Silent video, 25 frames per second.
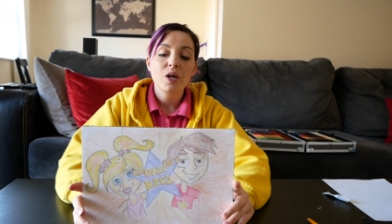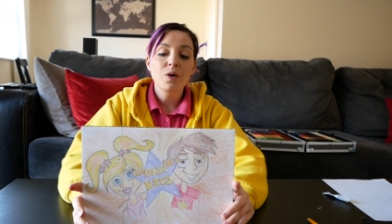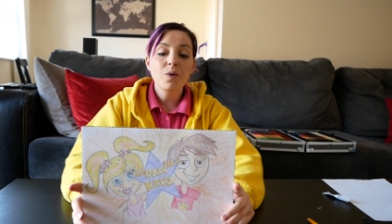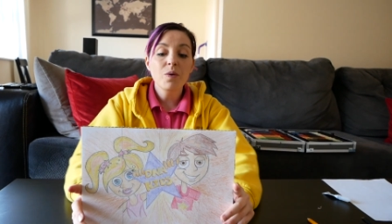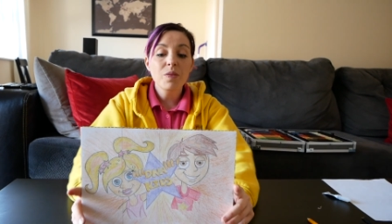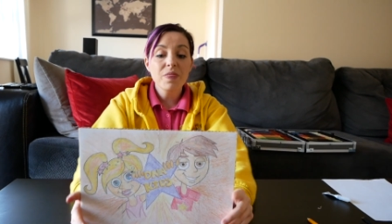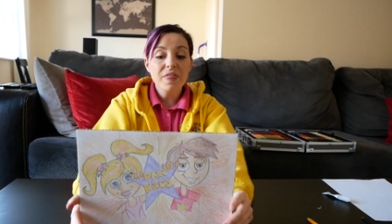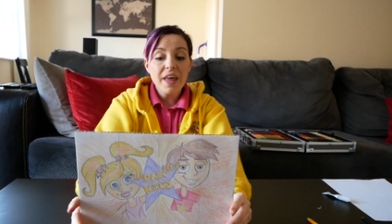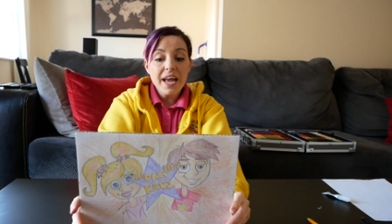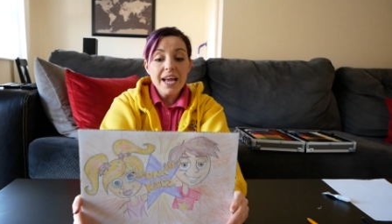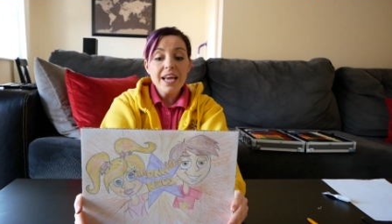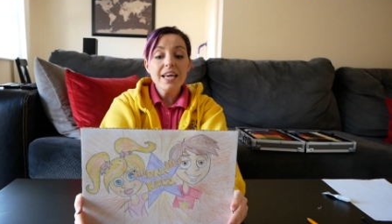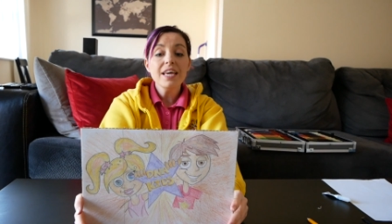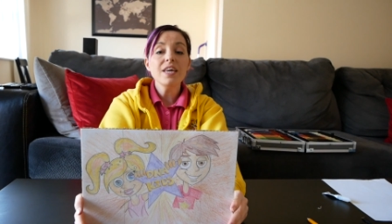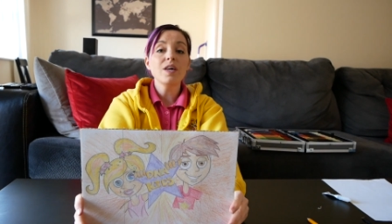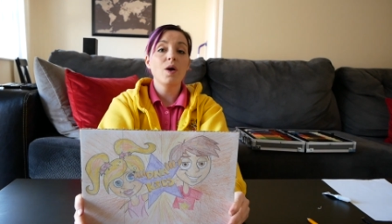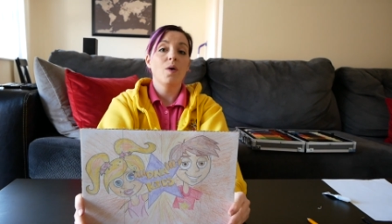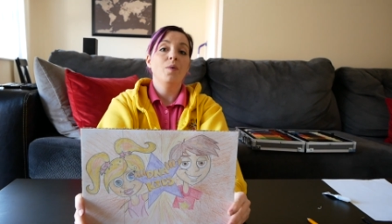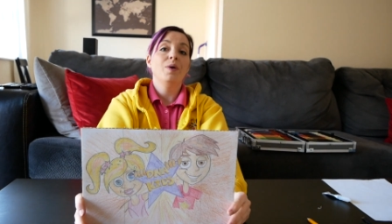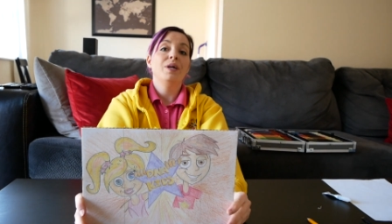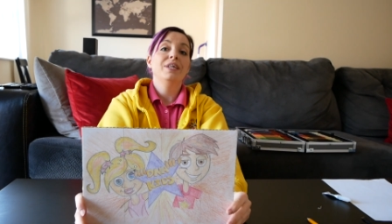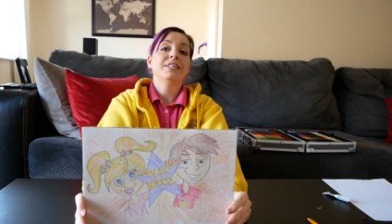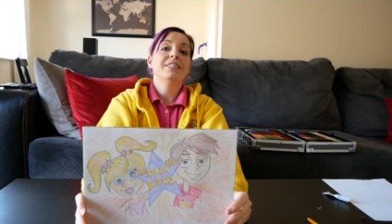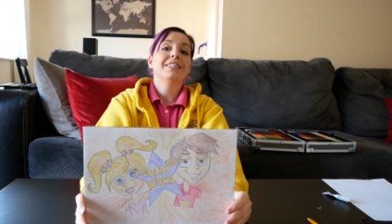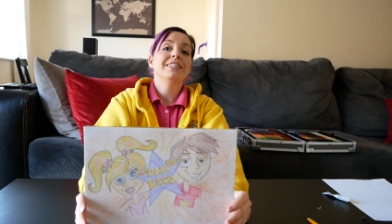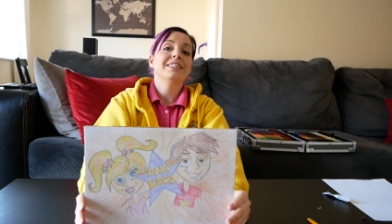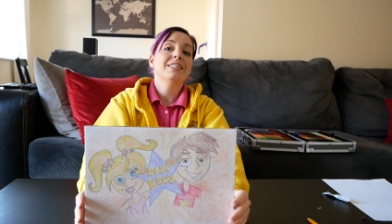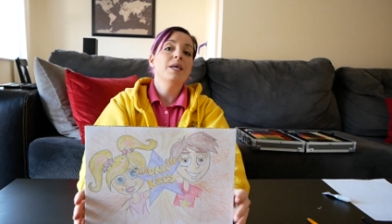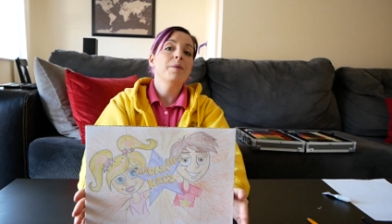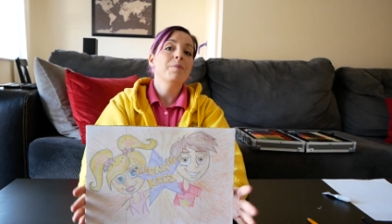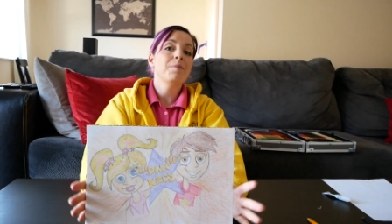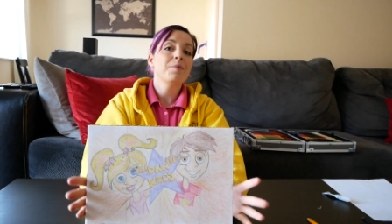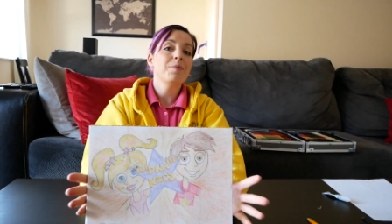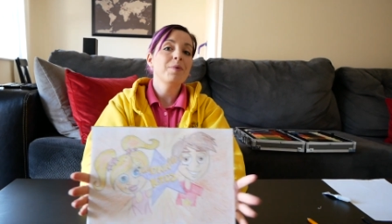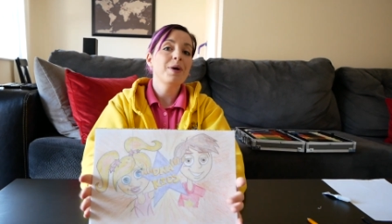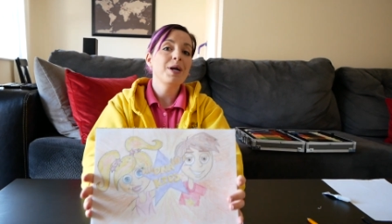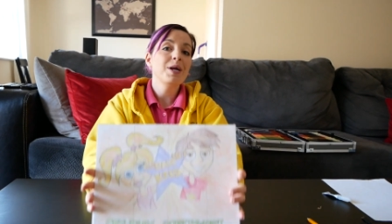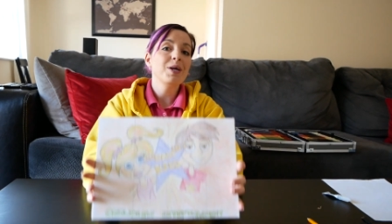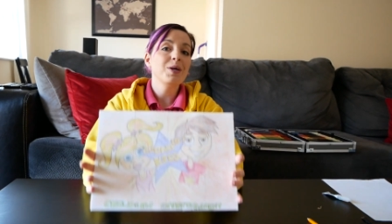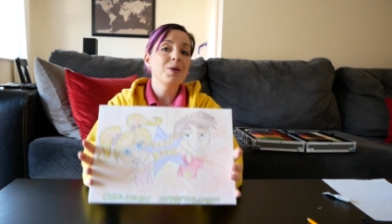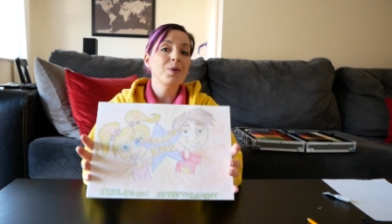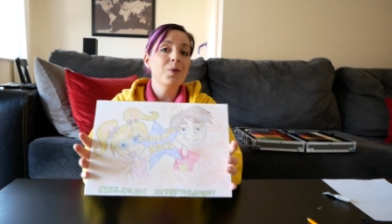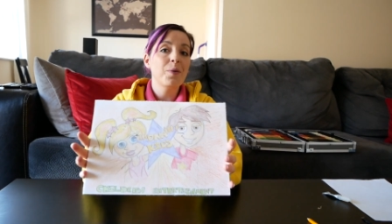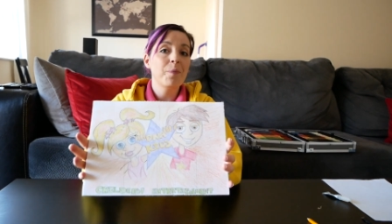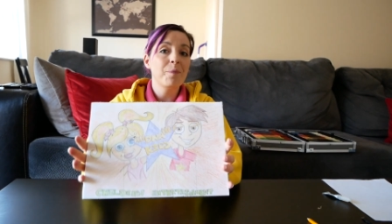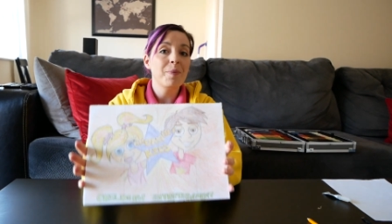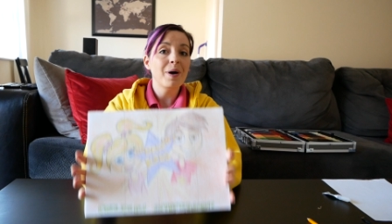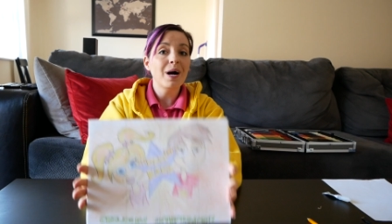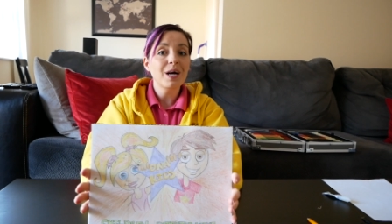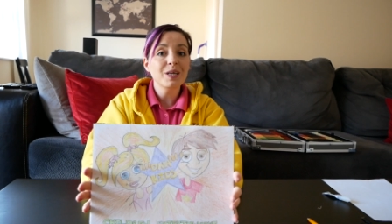You're then going to separate
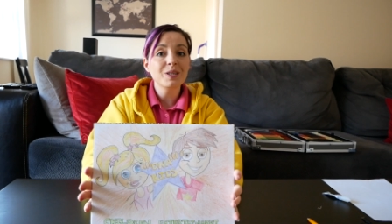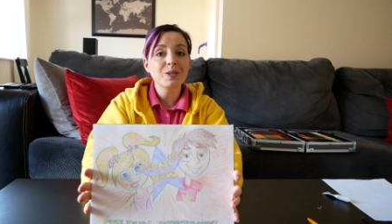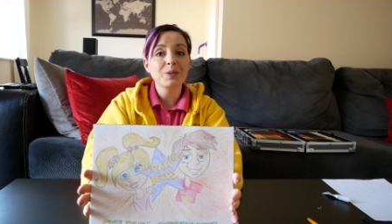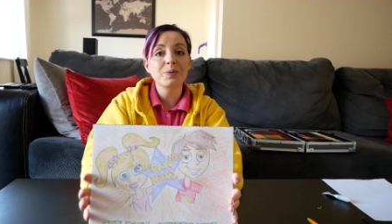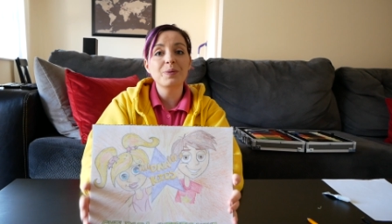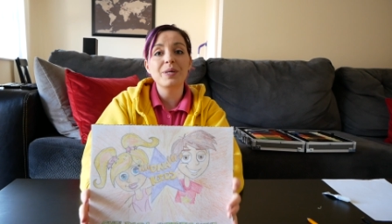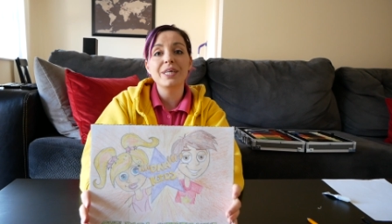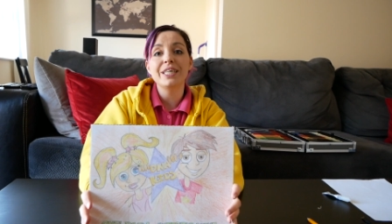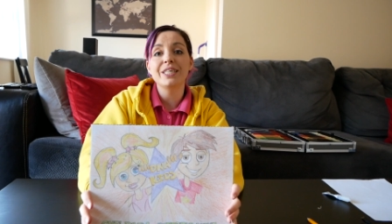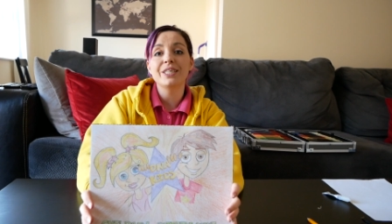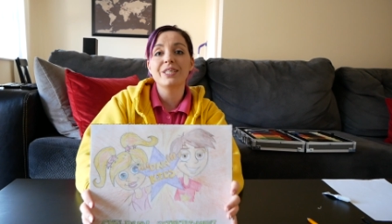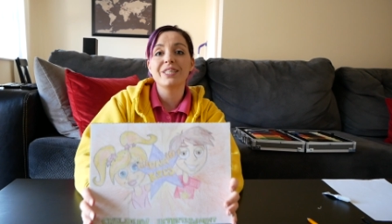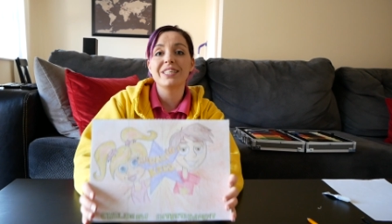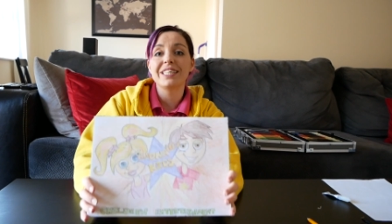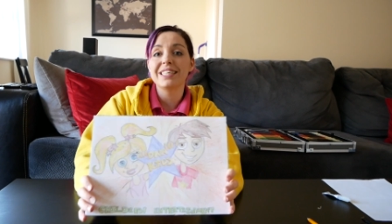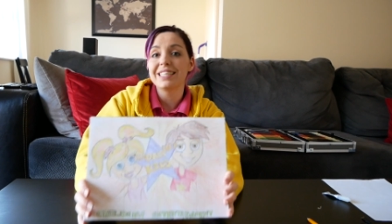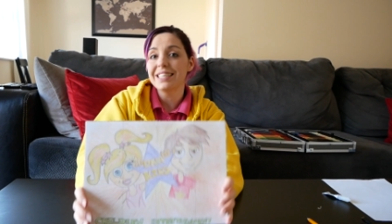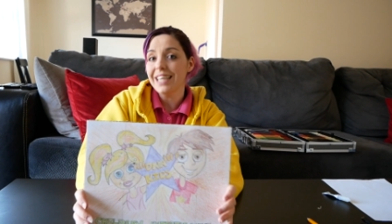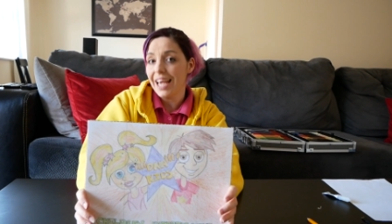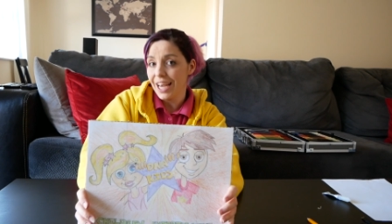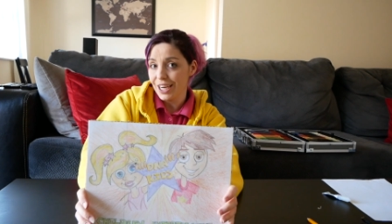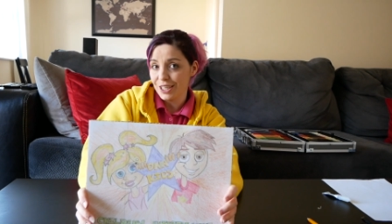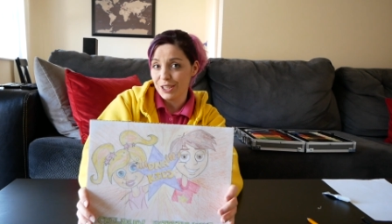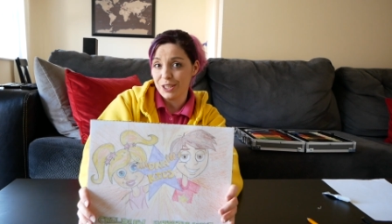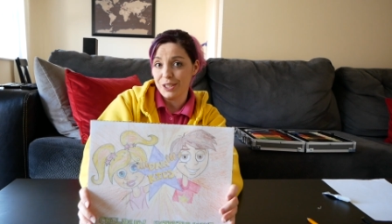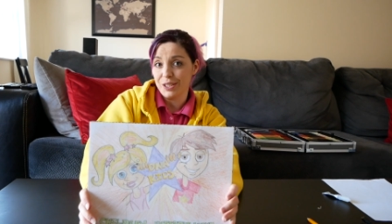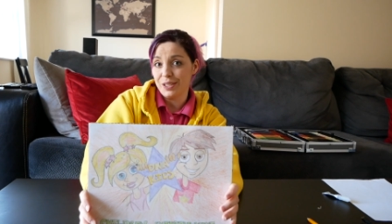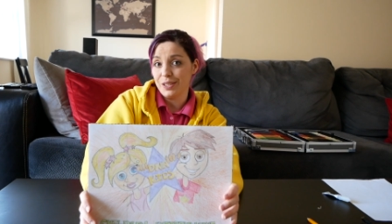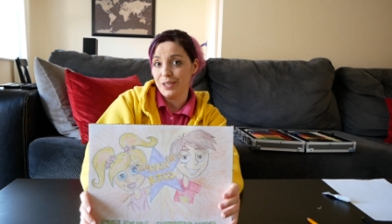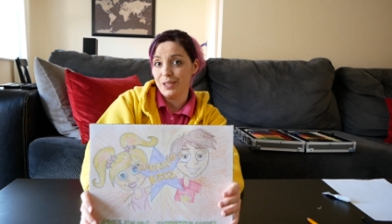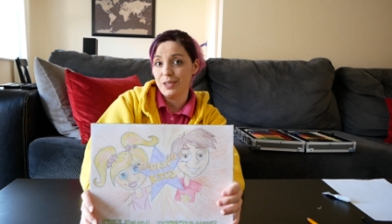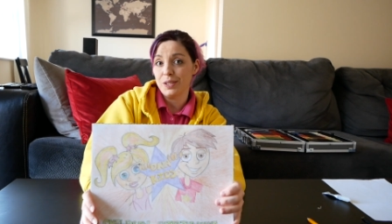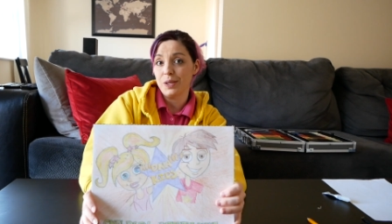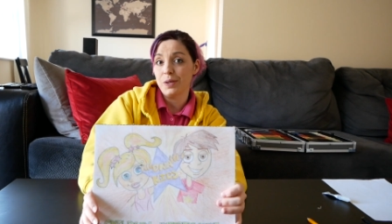your puzzle into sections.